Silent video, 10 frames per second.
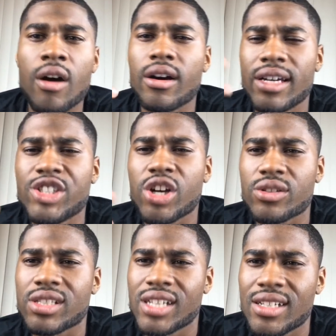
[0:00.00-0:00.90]
each
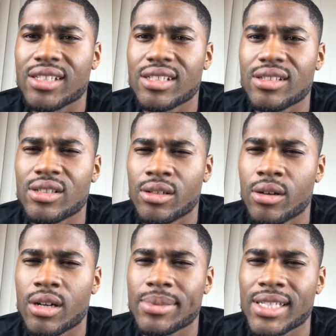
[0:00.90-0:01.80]
other's tendencies. You know
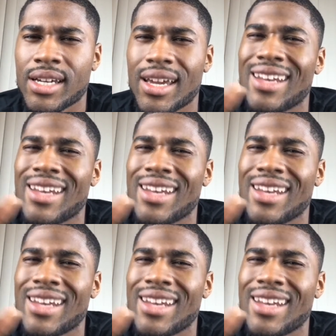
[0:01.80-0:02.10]
what I'm saying?